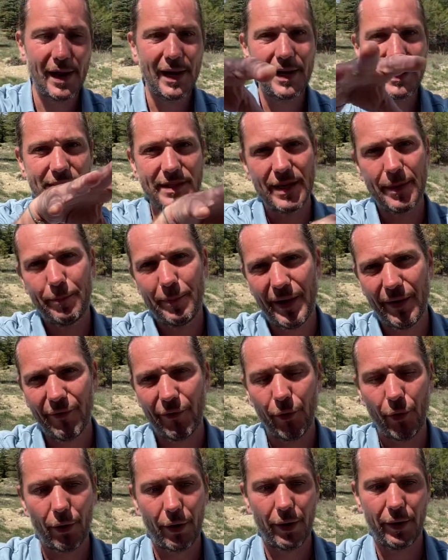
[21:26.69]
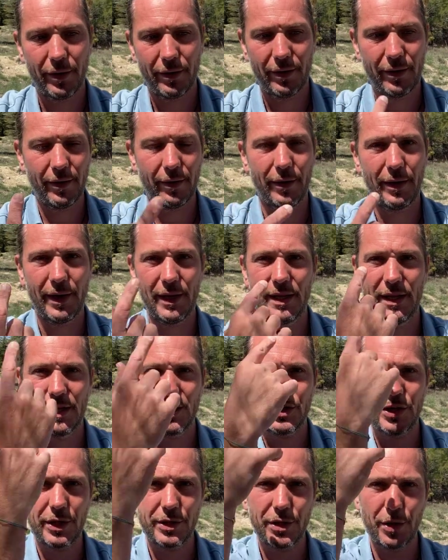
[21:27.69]
Let's say before the
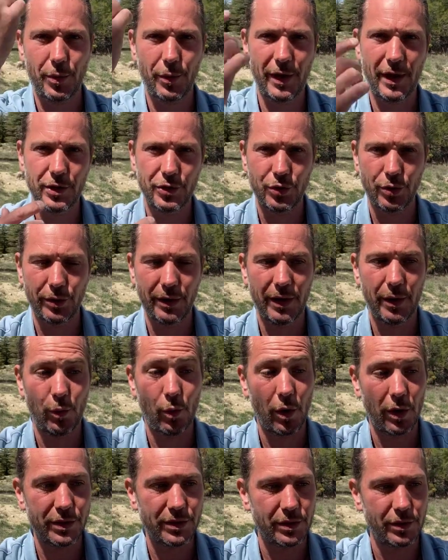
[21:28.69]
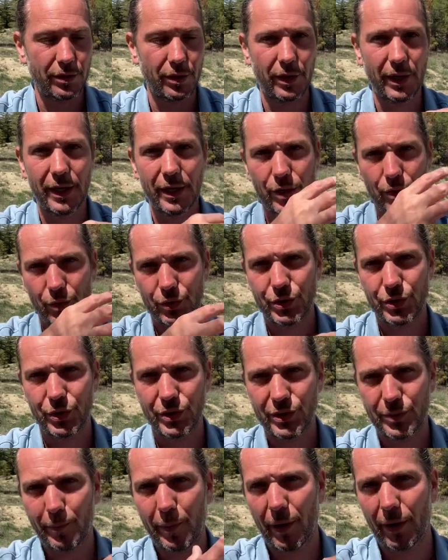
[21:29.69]
initiatory journey was the
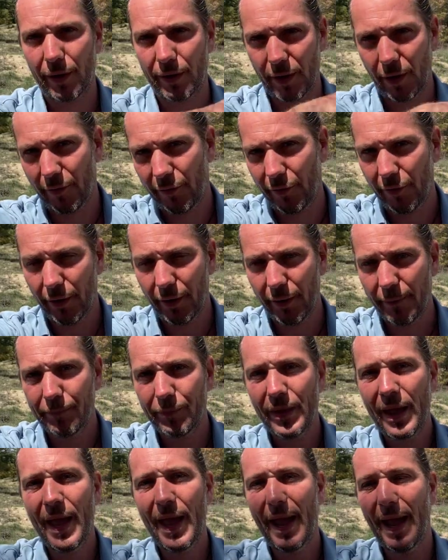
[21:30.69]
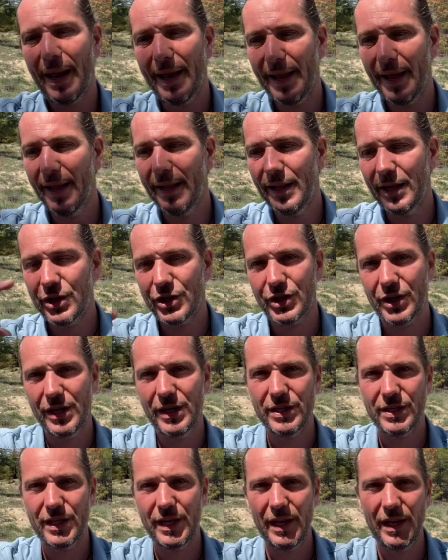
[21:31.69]
unconscious part of her, and then she
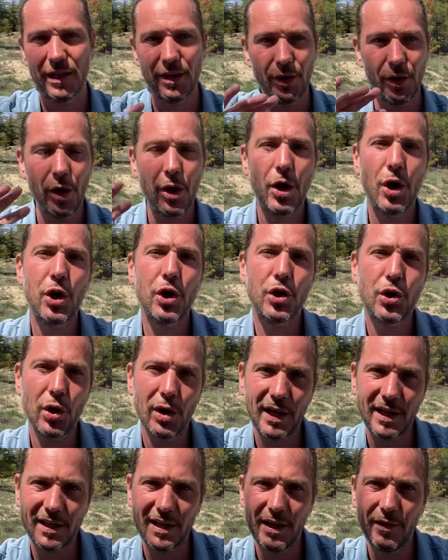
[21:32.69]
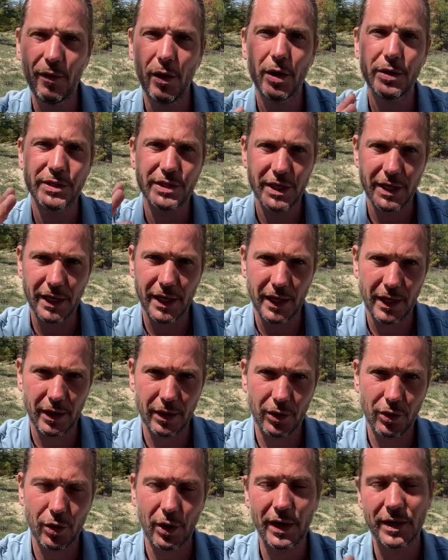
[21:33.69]
is in the collective unthinking,
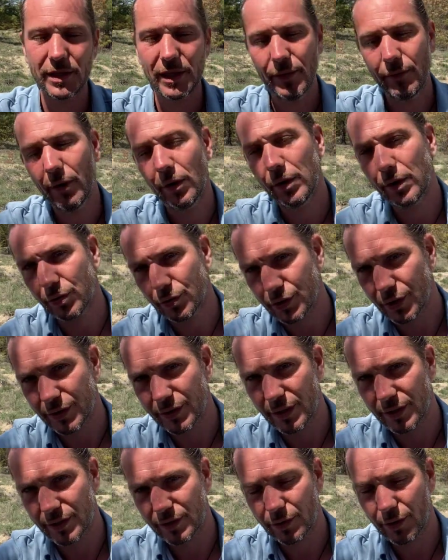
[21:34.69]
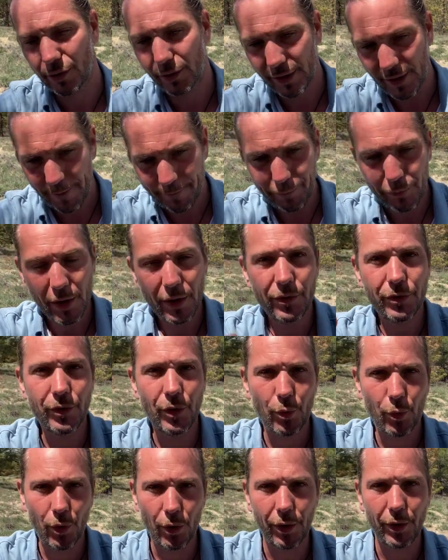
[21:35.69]
collective unconsciousness. Okay, the
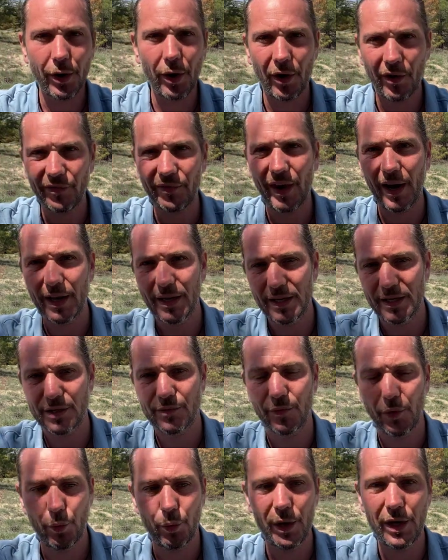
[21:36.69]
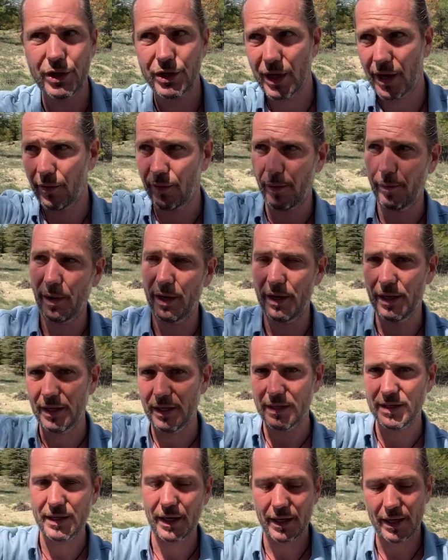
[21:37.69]
word of IDs, for which everybody
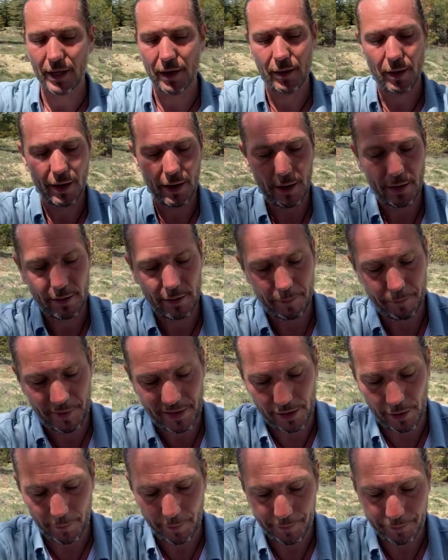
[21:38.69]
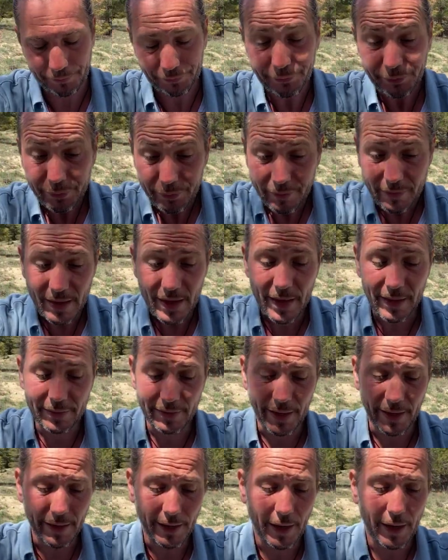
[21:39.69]
is taking and pick up.
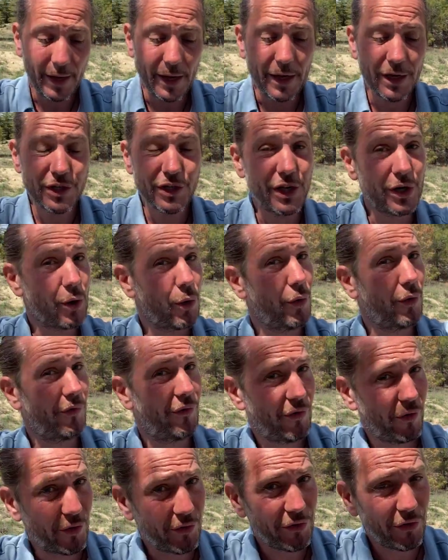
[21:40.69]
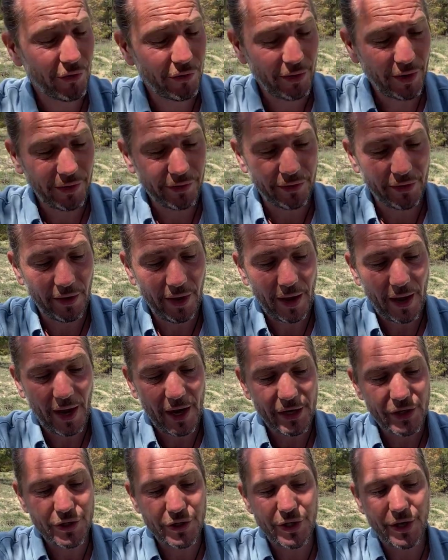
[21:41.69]
Then she go further that,
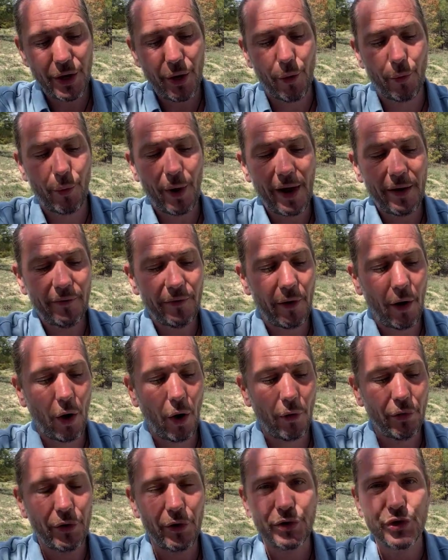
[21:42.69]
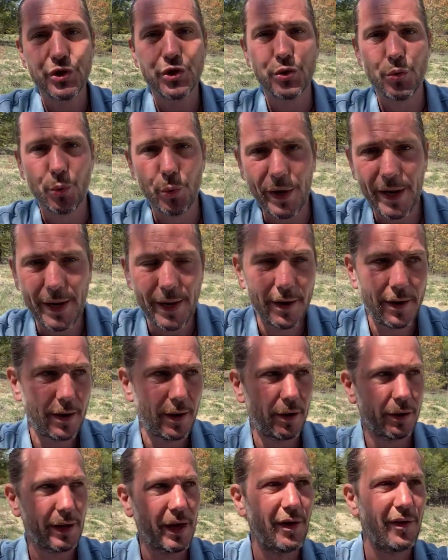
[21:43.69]
and she arrive on the tree.
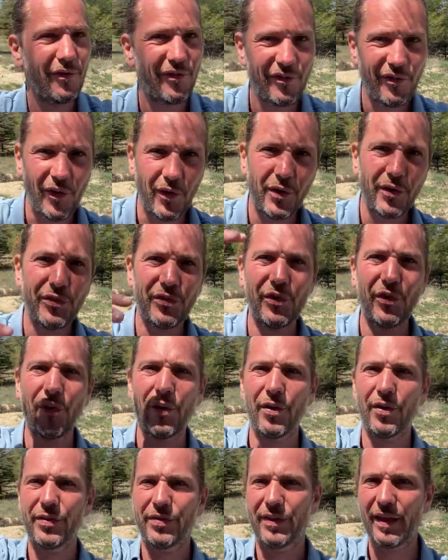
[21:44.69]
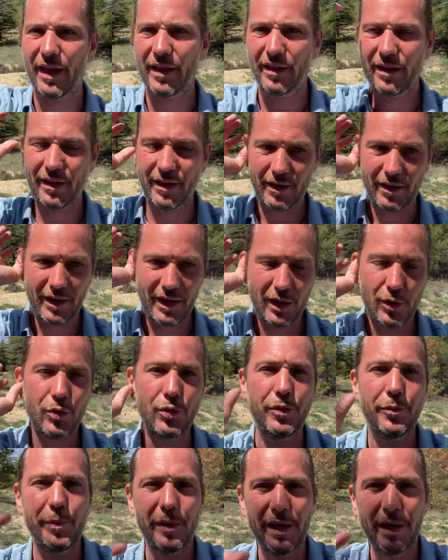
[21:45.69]
Okay, further than it
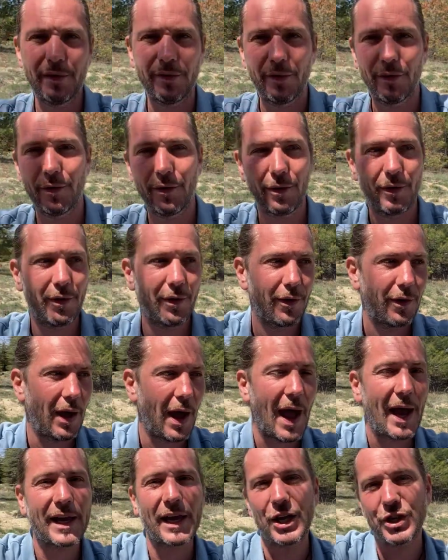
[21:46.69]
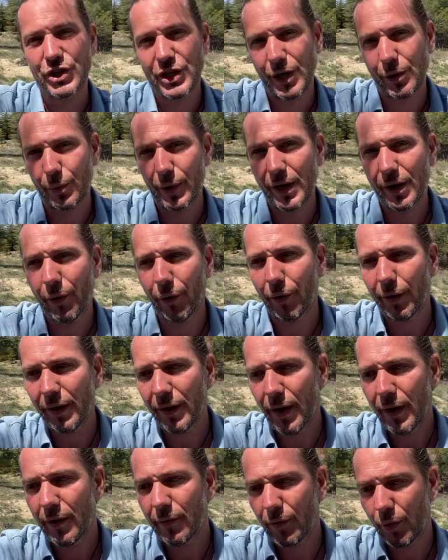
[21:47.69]
could be the Akashic record,
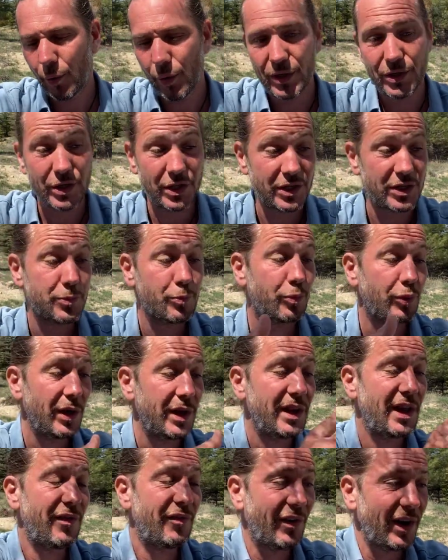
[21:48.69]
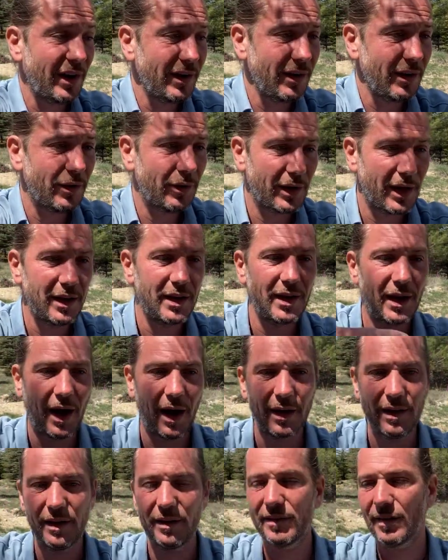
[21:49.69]
for which is predefined. Okay, the
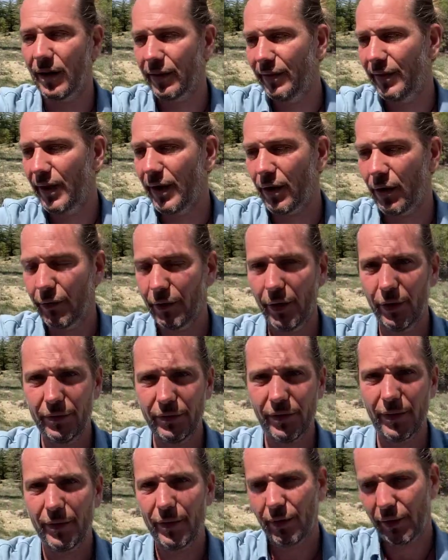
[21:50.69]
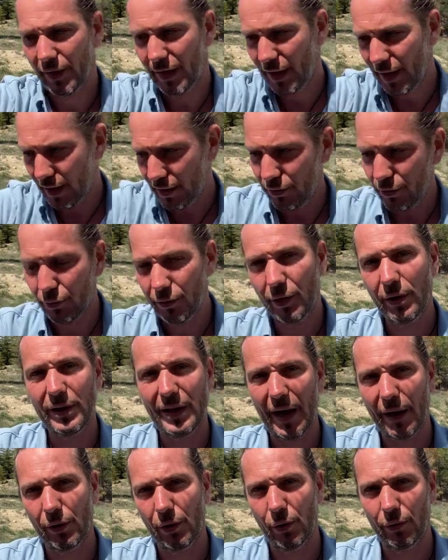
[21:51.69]
IDs are there or not. Okay, and you
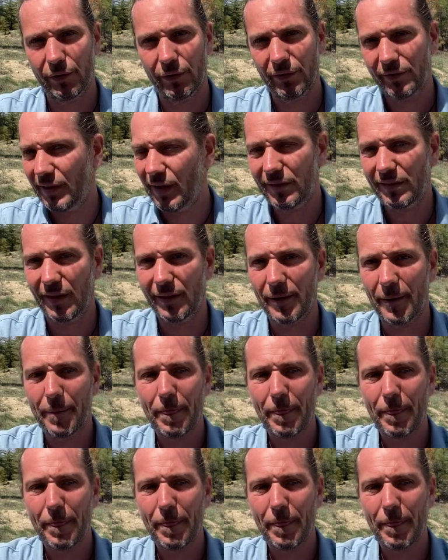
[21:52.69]
download, that's it.